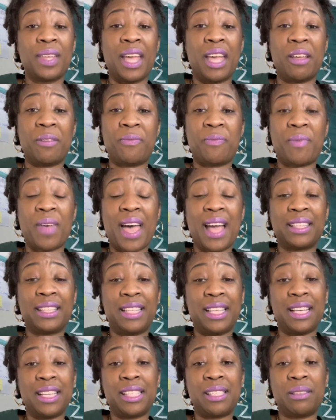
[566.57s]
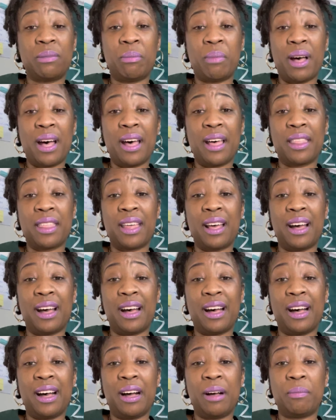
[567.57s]
In fact, this month
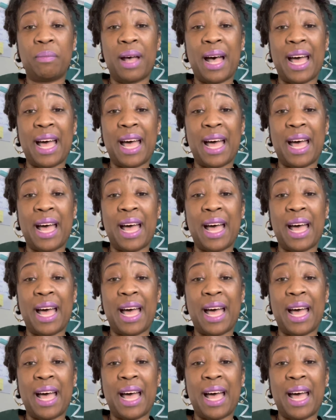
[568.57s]
um,